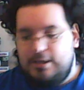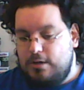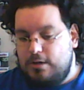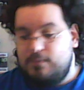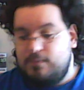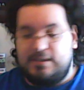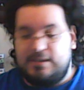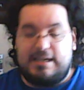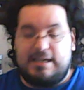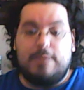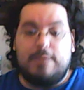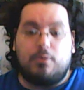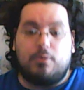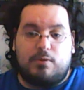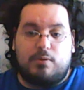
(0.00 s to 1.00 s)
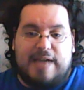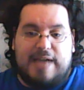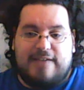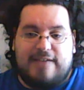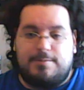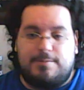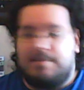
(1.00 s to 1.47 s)
Hopefully the keyboard will
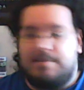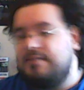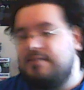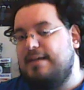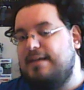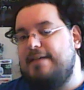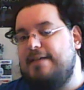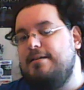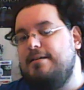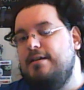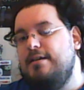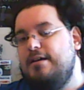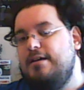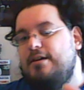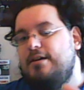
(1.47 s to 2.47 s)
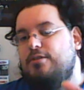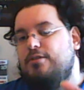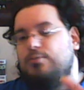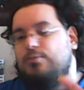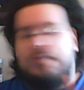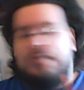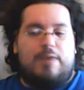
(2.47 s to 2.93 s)
last me, because I
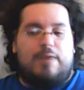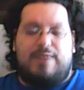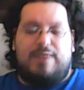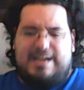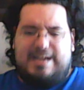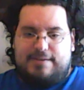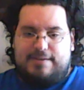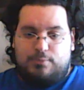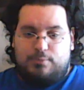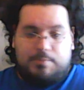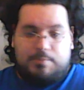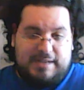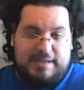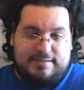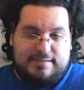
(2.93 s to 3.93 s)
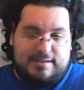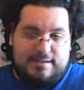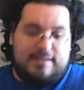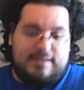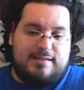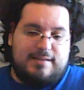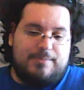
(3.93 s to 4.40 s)
do not want to have to replace it
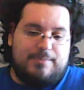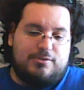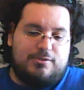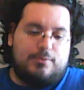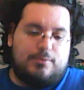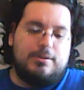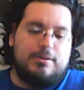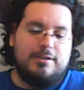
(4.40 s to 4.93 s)
anytime soon.